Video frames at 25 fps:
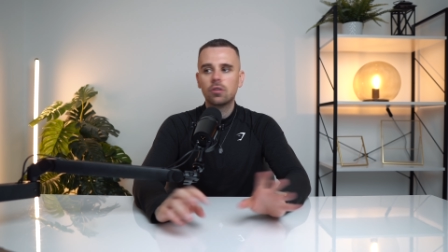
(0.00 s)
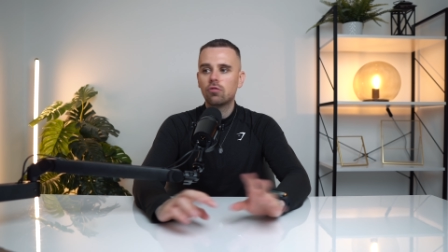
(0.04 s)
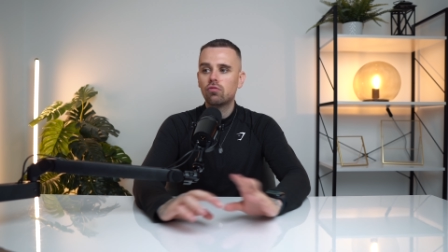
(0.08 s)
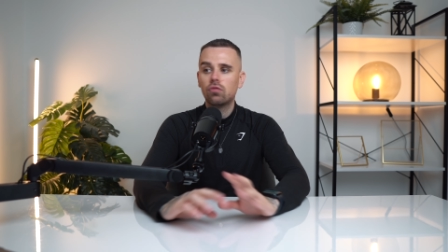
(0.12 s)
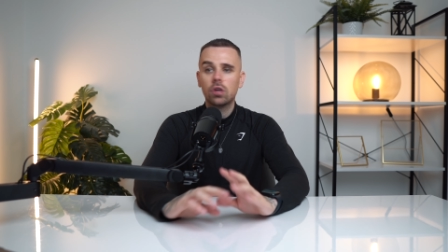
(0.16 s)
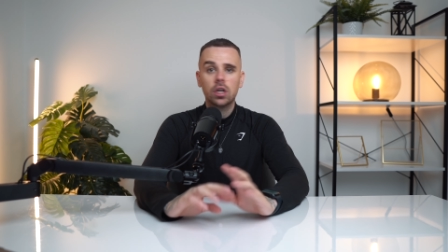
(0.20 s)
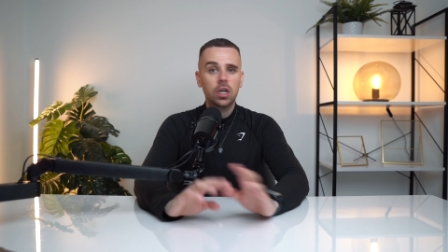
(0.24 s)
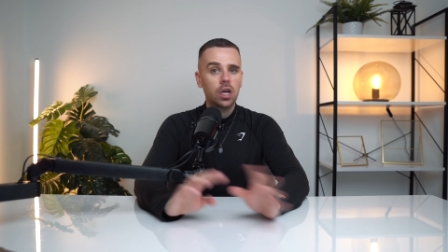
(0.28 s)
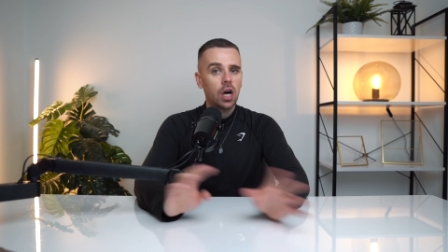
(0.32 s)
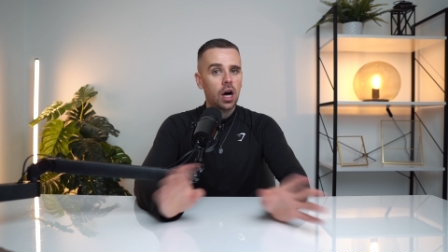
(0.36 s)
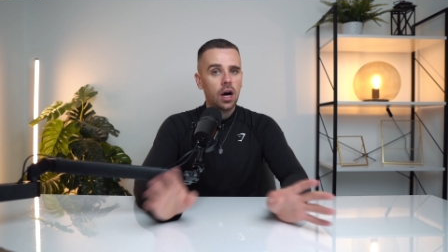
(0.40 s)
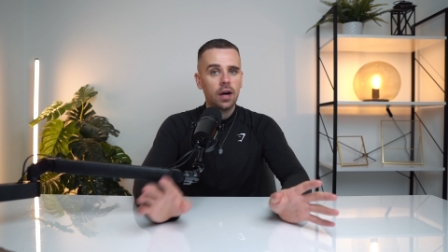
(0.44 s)

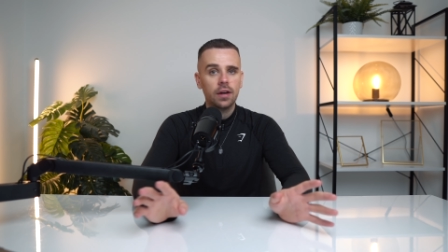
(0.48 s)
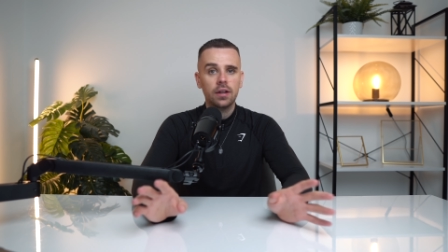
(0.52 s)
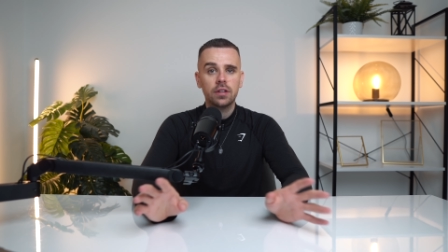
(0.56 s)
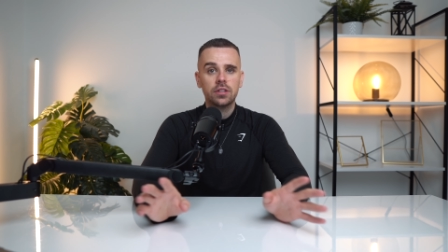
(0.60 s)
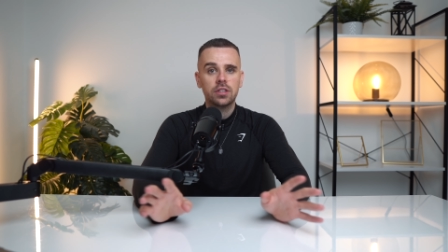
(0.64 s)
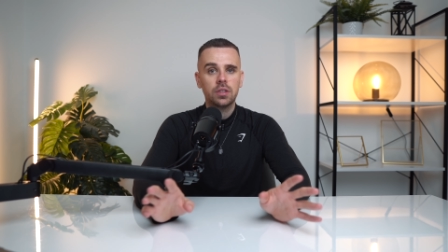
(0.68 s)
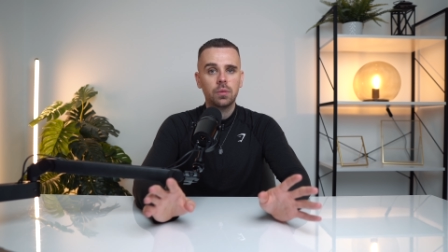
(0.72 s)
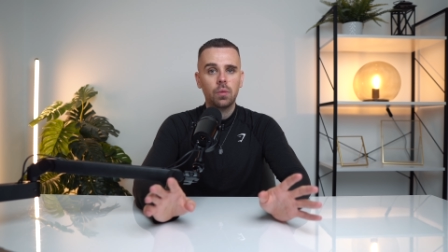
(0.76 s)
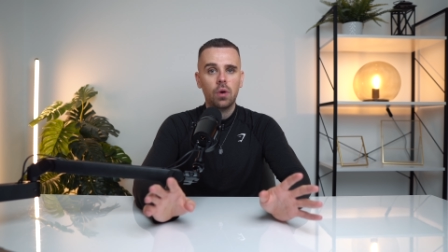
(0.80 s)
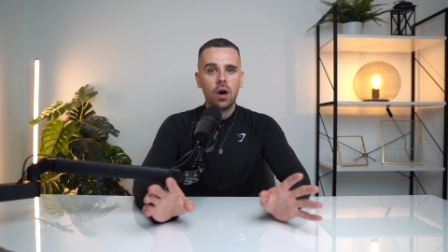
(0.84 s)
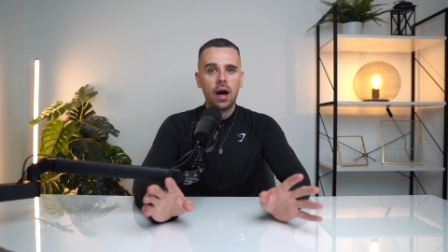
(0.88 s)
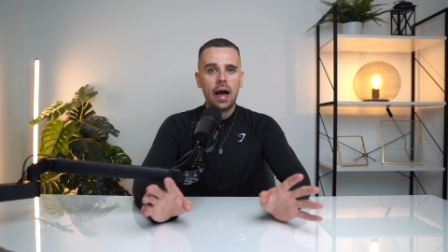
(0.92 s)

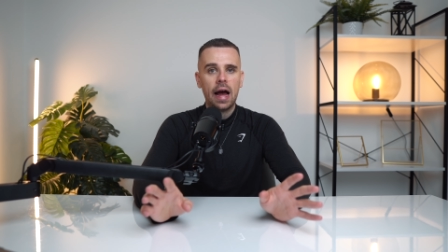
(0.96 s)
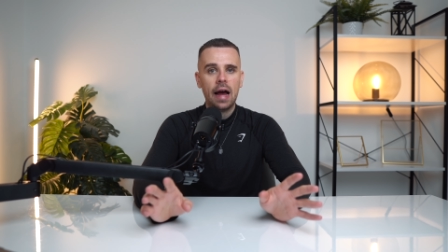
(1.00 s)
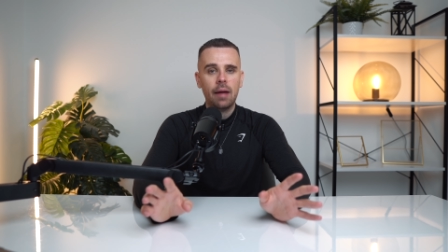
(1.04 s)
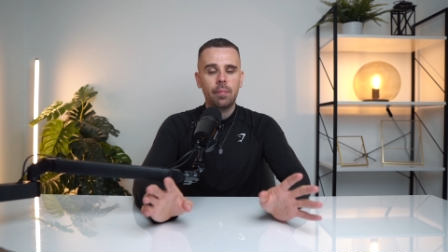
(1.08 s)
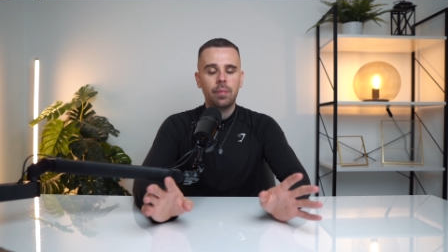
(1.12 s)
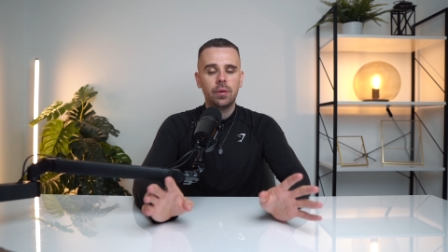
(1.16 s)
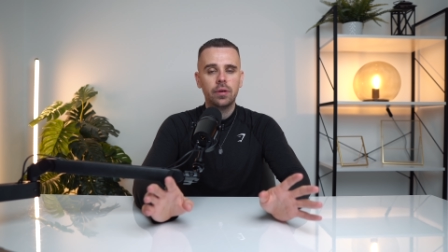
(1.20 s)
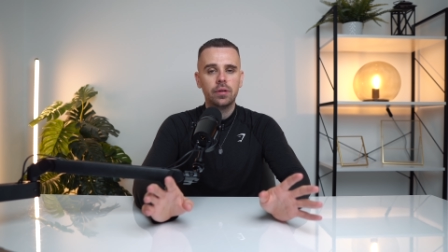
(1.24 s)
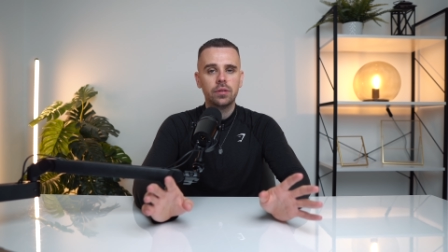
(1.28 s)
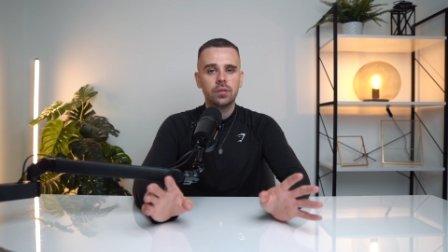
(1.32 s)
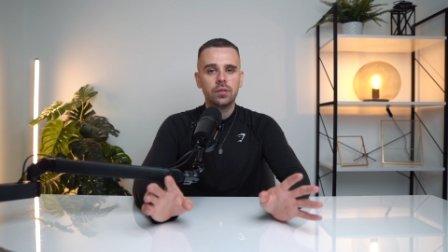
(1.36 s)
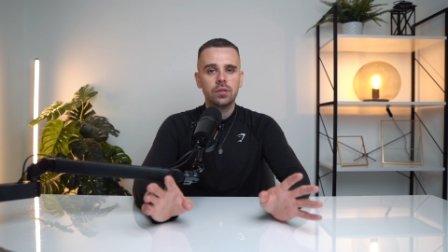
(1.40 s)
regardless of what
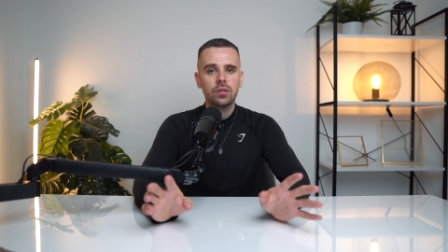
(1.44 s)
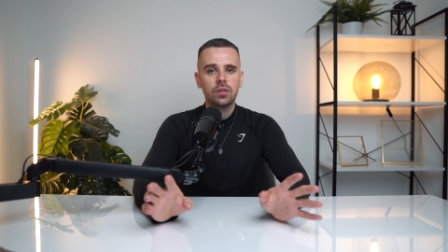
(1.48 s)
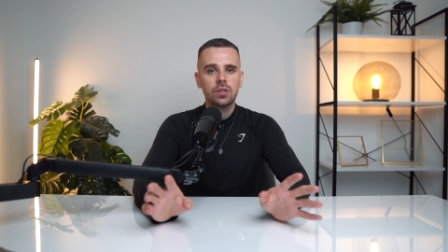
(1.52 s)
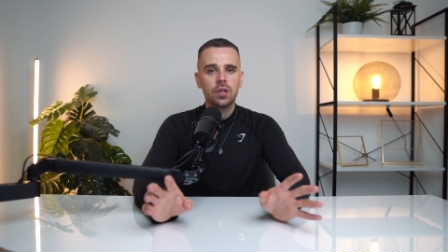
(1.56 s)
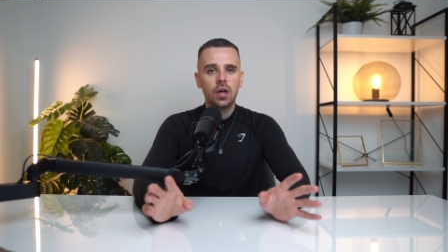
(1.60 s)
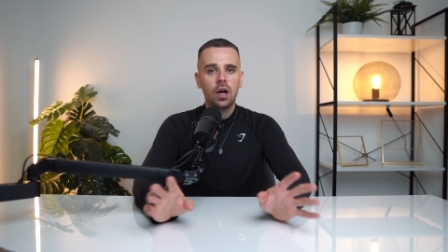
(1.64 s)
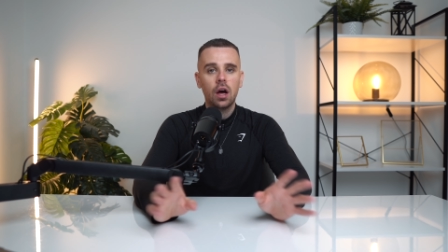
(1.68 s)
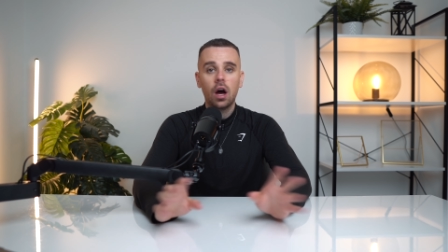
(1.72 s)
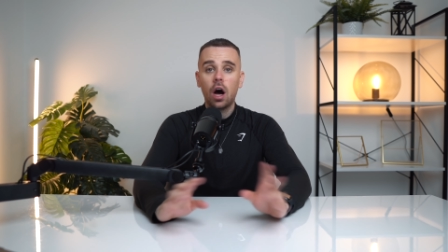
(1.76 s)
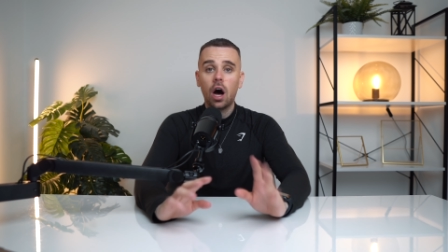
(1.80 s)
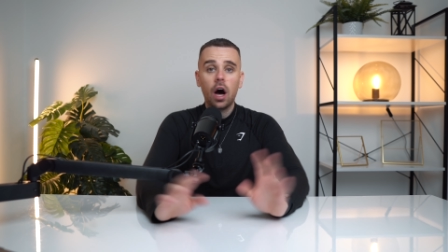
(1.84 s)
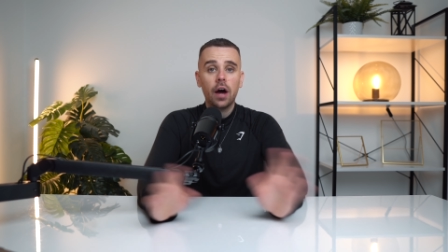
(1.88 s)
happens,
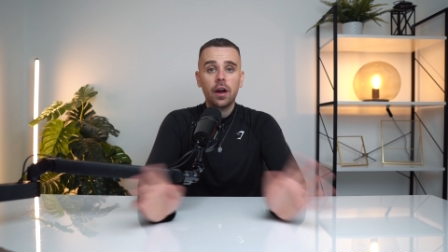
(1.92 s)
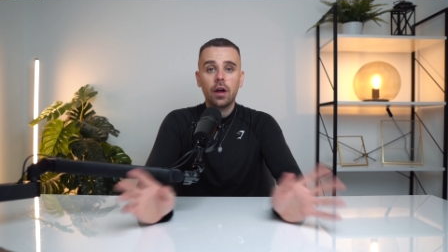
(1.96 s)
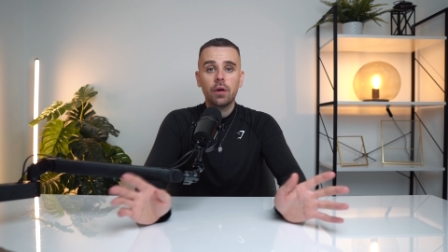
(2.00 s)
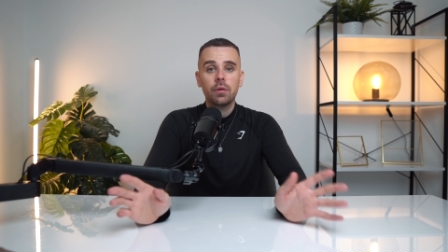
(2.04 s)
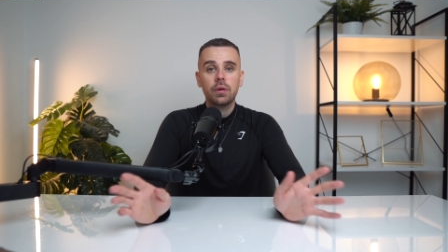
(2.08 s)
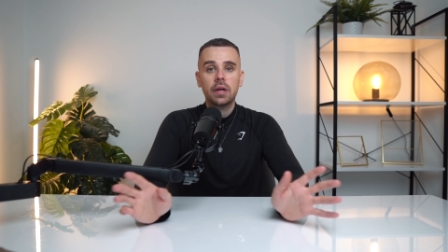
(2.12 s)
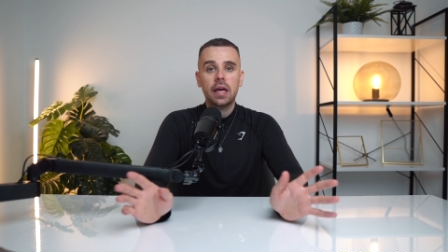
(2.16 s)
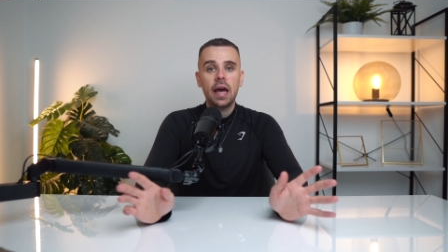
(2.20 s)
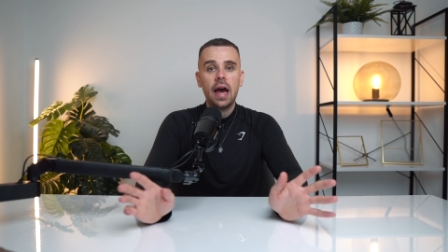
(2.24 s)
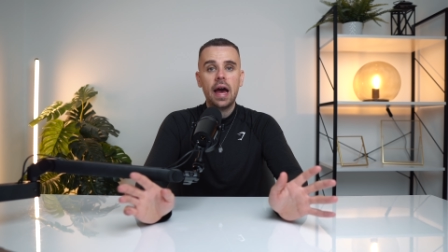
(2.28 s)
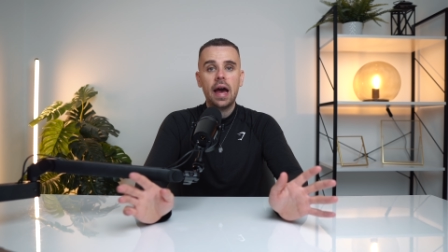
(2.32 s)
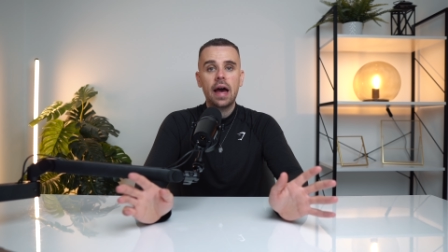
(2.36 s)
I
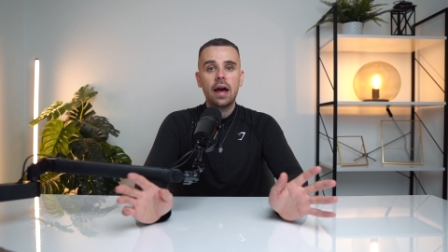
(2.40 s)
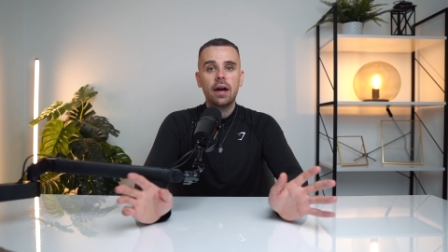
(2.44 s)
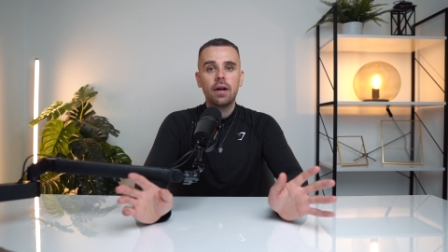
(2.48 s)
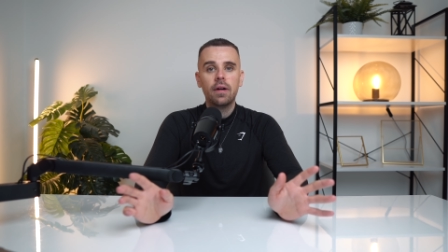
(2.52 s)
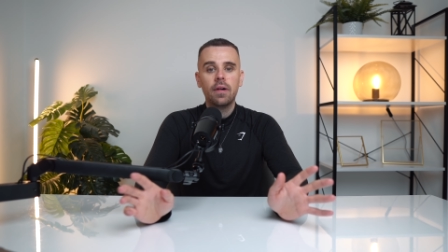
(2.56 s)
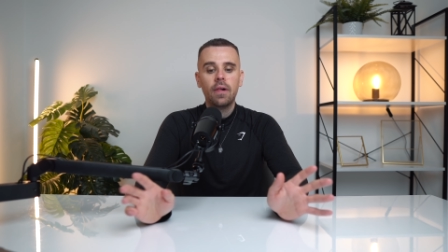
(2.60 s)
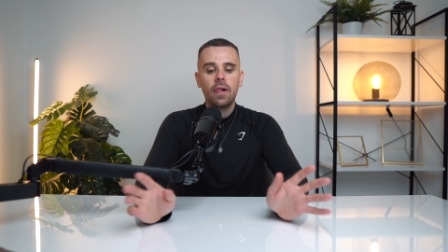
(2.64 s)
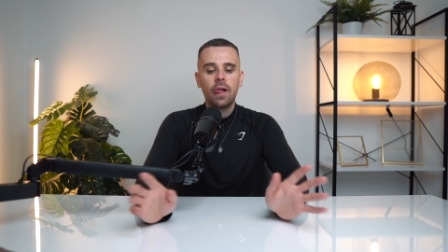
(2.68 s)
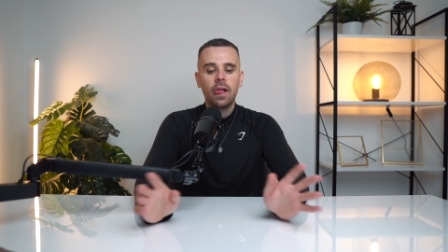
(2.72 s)
don't care.